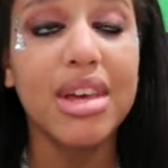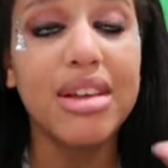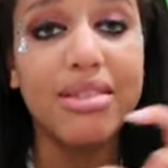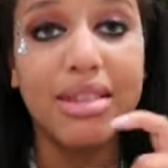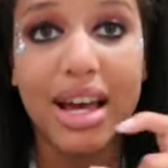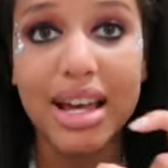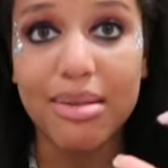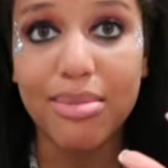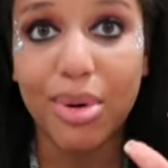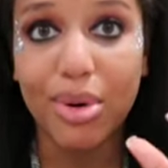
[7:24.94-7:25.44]

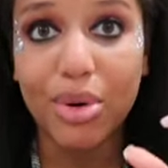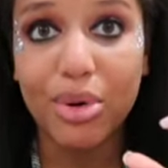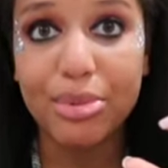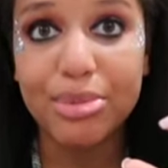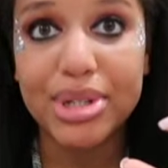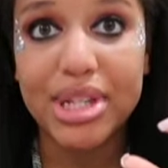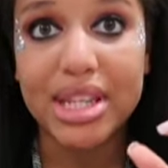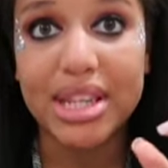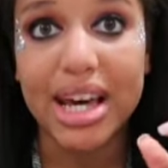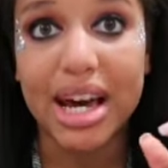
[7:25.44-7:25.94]
light
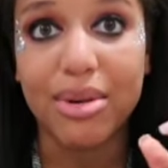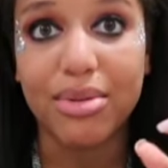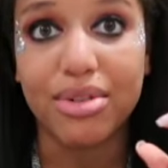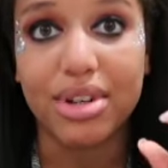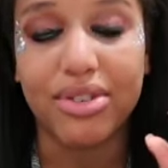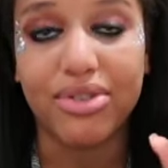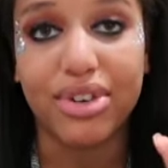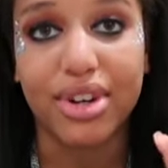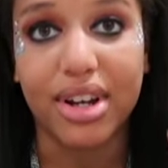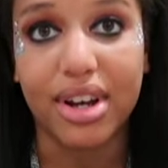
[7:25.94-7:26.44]
bulbs that were
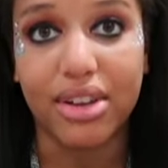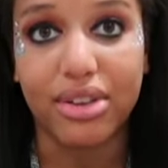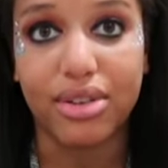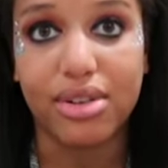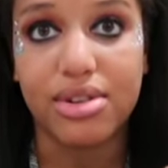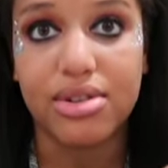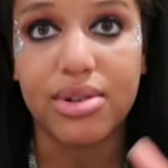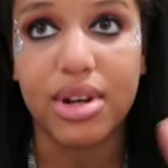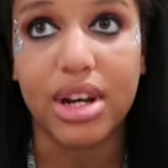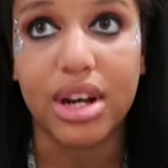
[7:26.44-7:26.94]
different
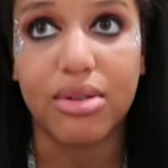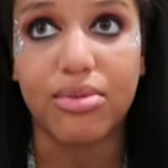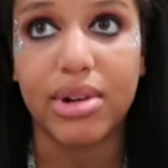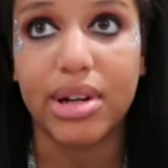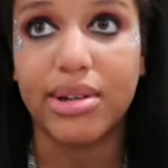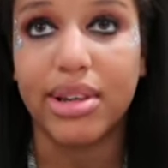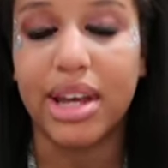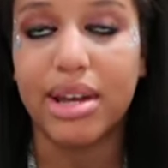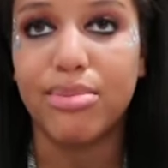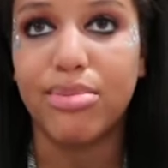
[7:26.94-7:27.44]
colors. So I got
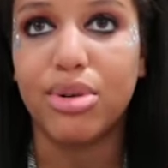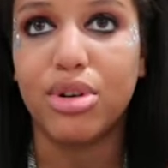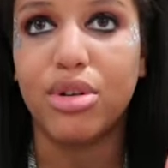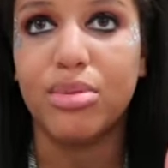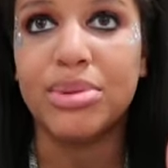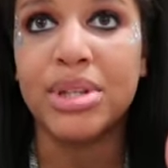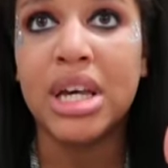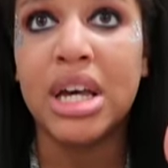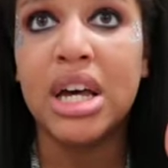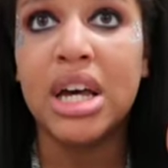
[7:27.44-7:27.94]
red light
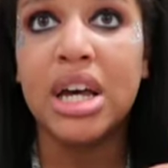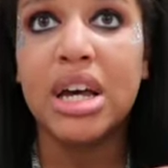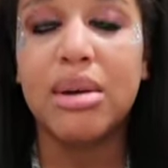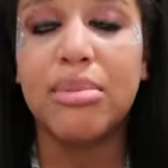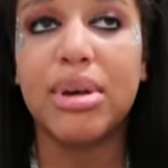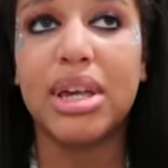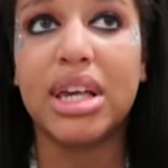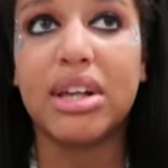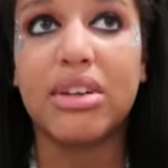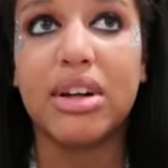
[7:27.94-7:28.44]
bulbs,
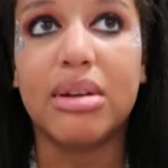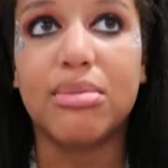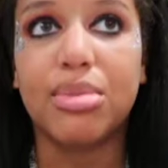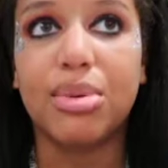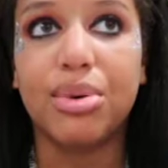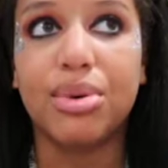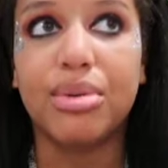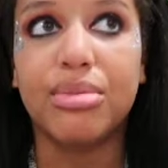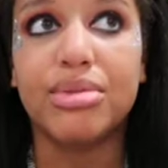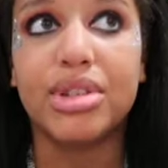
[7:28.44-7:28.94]
pink light
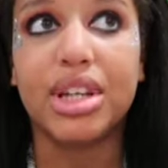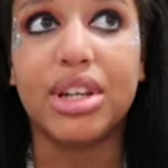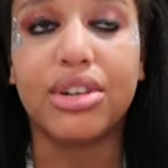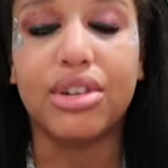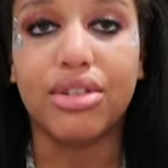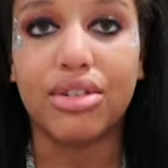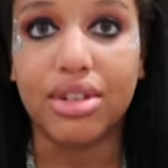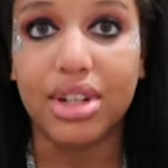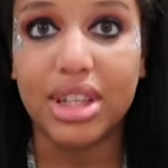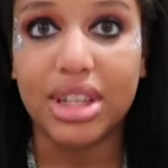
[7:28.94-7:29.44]
bulbs, and
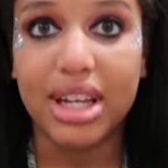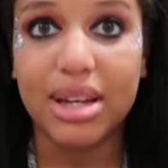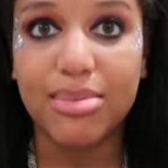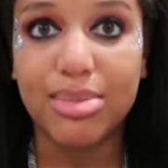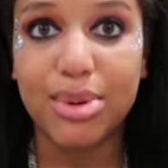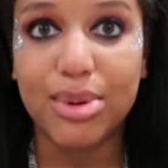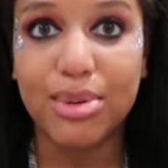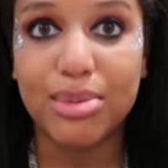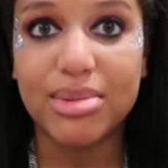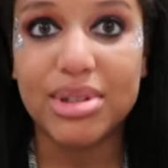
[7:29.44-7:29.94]
green light
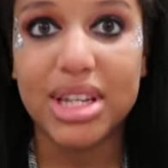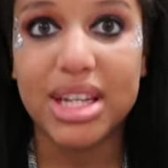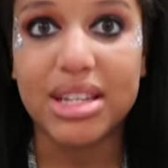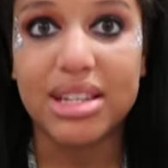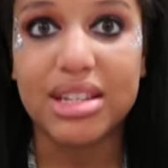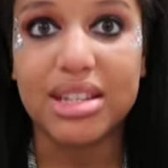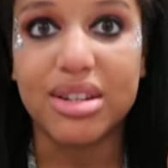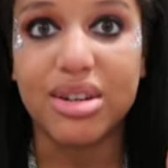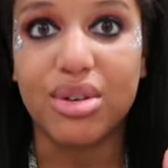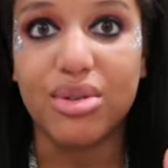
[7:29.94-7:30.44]
bulbs.
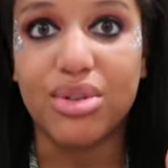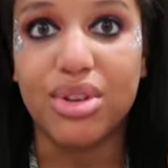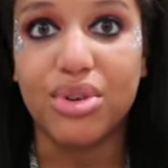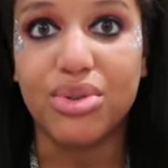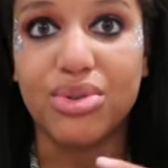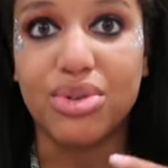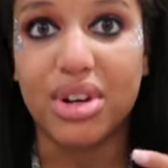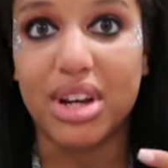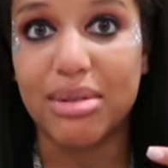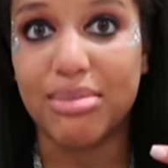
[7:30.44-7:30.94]
And so
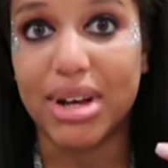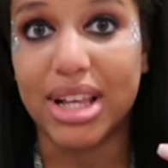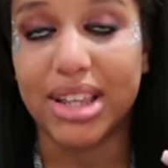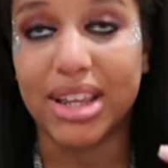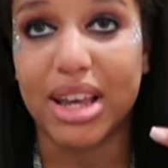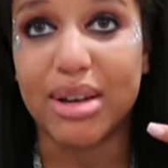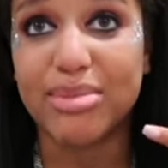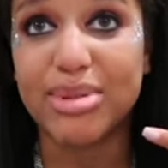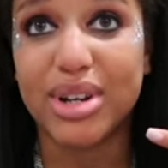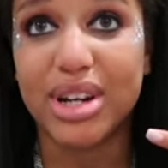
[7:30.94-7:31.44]
those are in my
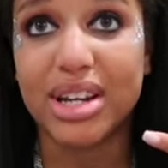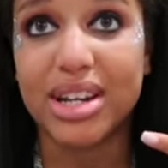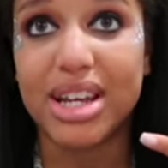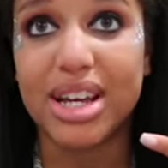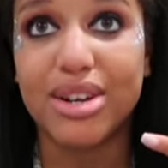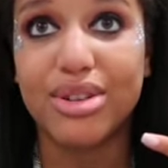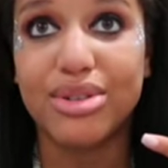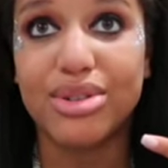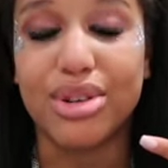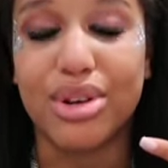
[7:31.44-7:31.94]
lamps right
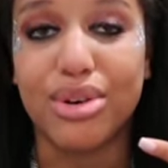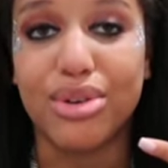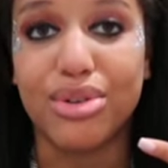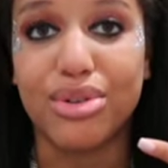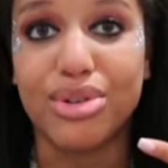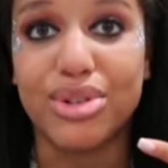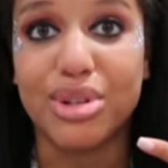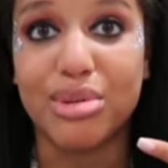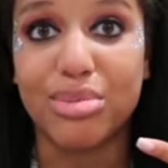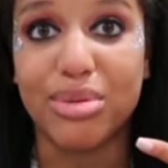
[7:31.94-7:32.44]
now, so
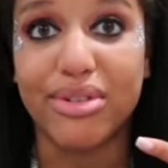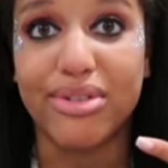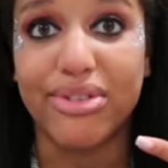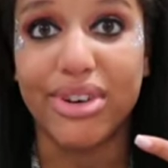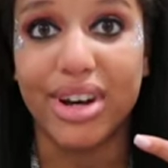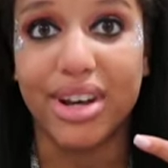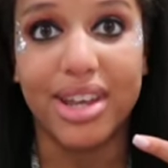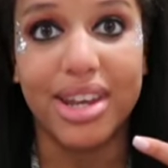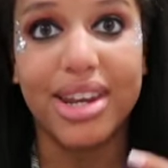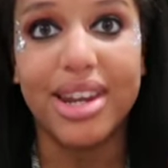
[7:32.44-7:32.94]
they're super
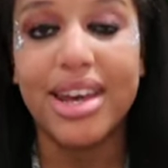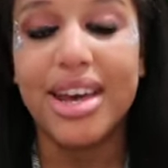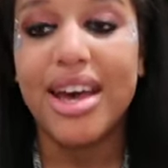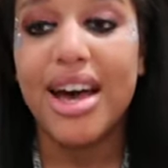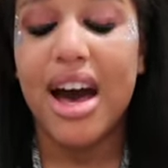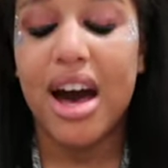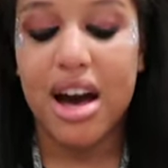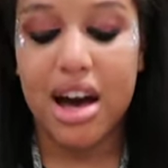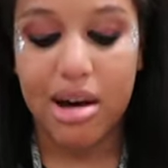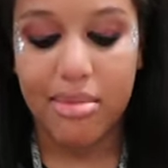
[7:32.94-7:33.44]
fun.
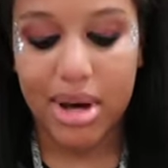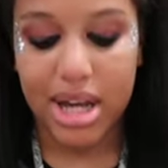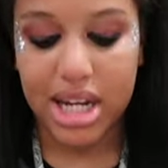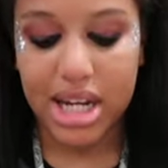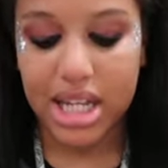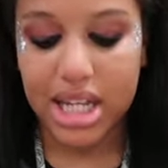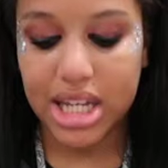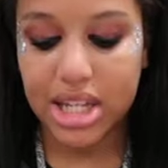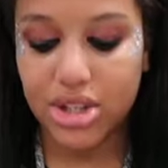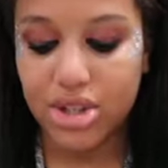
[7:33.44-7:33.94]
I
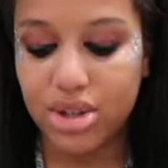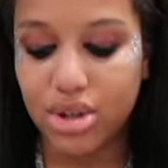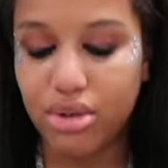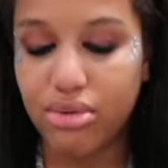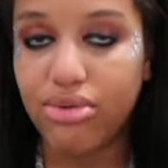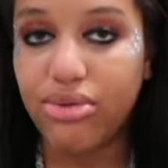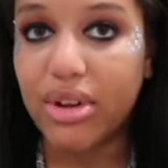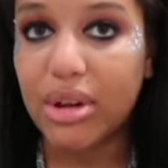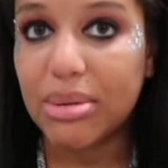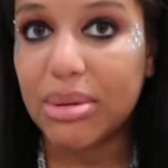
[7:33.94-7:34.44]
didn't get to
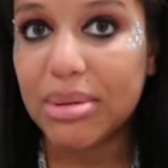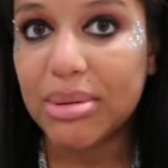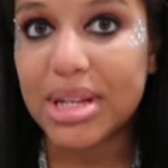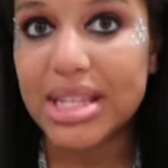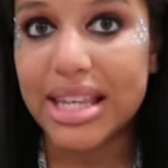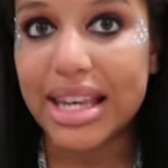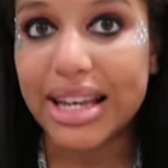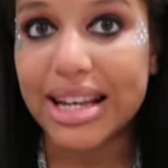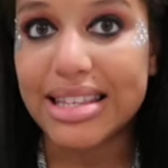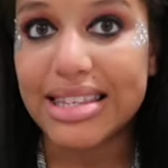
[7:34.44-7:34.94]
film them
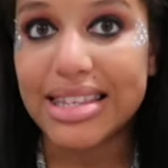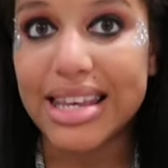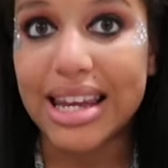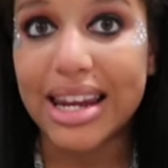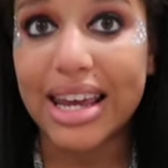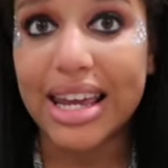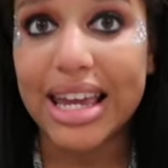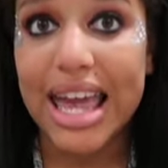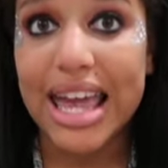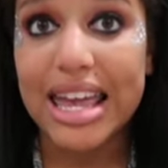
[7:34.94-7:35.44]
because like I said,
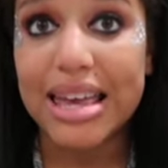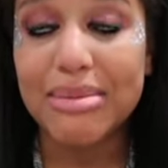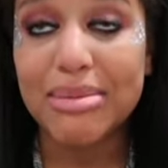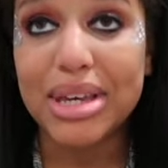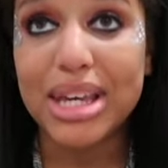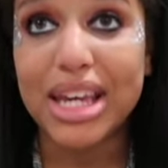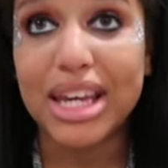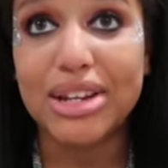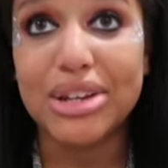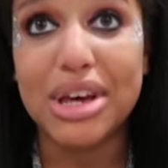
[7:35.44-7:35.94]
I came
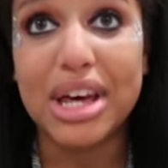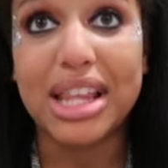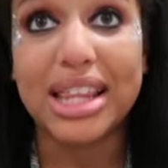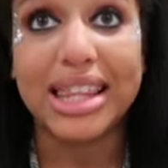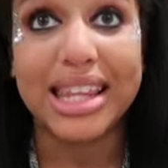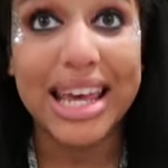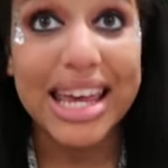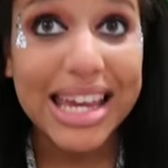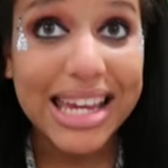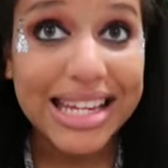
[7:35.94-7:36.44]
in
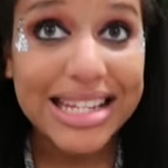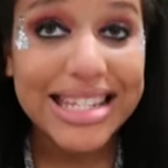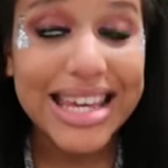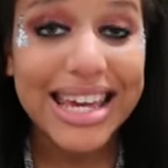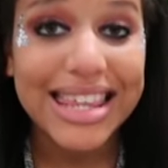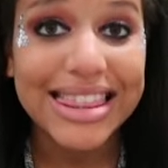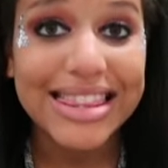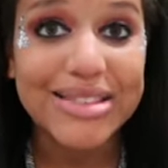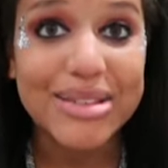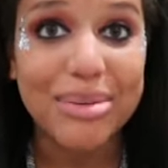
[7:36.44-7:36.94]
late,
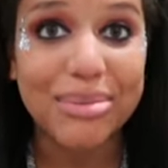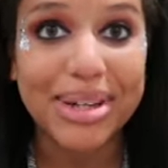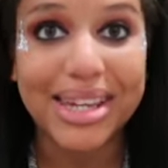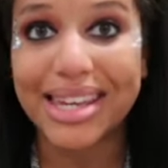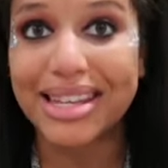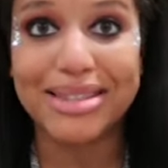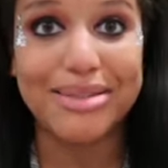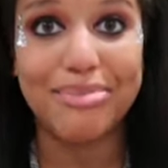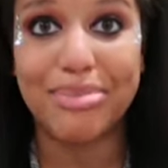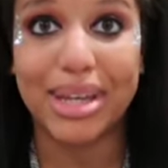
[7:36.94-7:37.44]
and so my
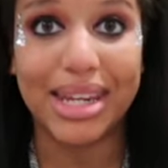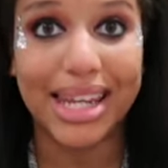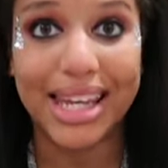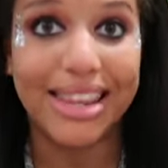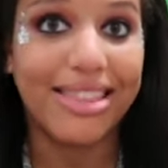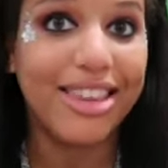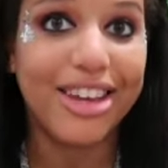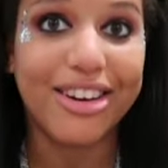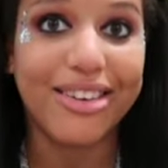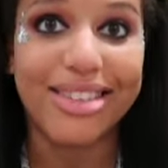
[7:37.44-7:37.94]
kids have been
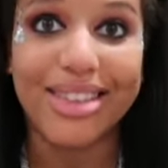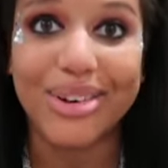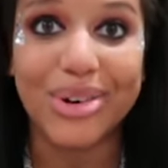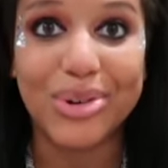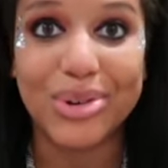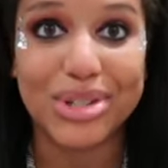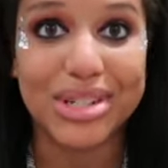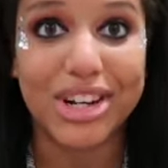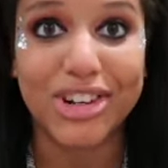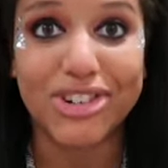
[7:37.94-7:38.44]
in there the
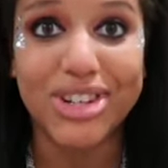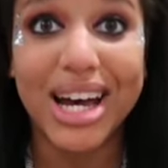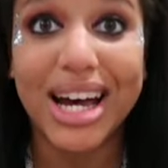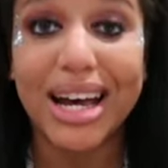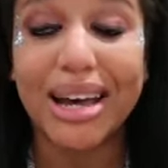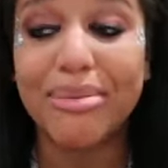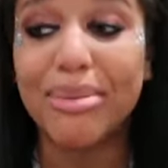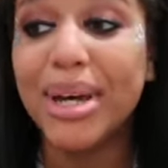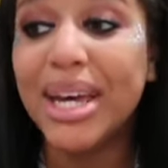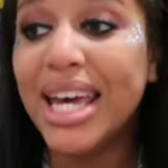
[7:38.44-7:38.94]
whole entire
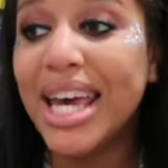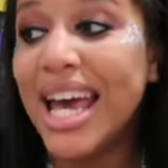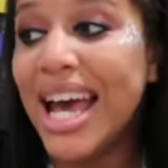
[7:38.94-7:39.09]
time.